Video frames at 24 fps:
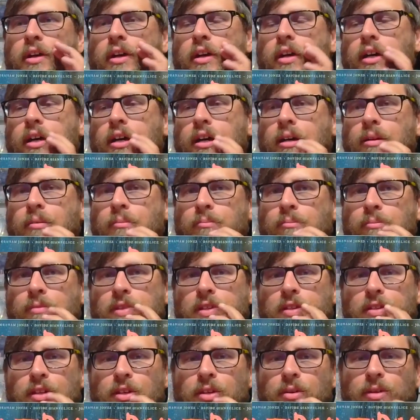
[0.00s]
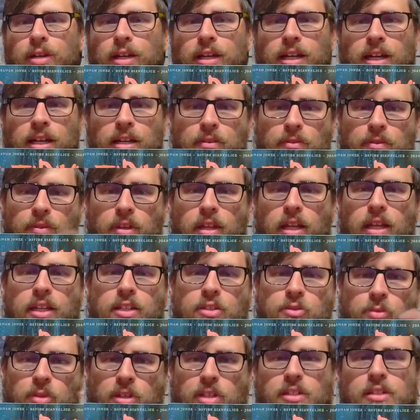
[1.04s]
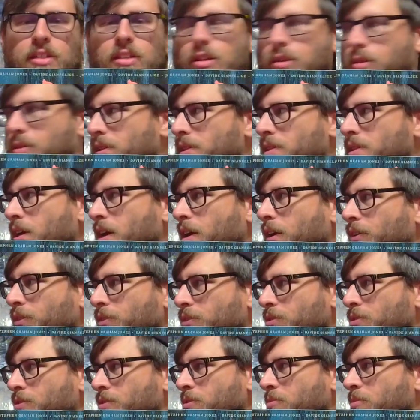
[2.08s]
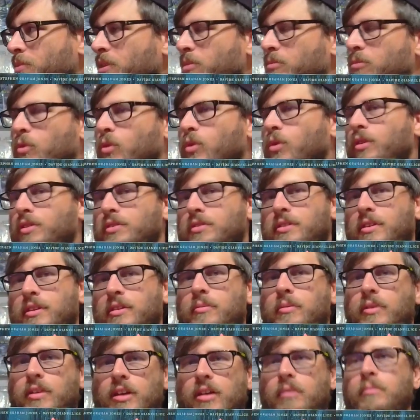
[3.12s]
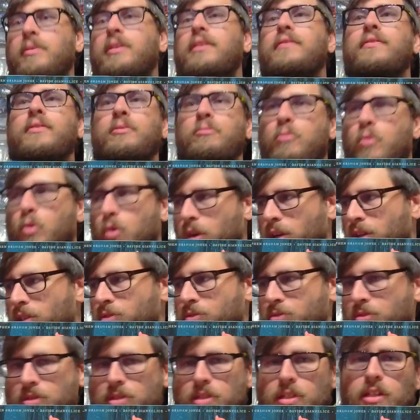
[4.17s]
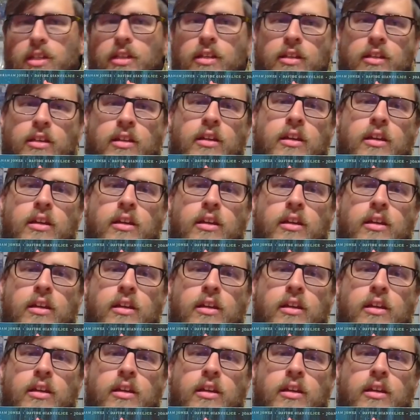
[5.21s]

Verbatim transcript: I kind of feel like as we get to know these characters a bit more, it's going to become even more interesting.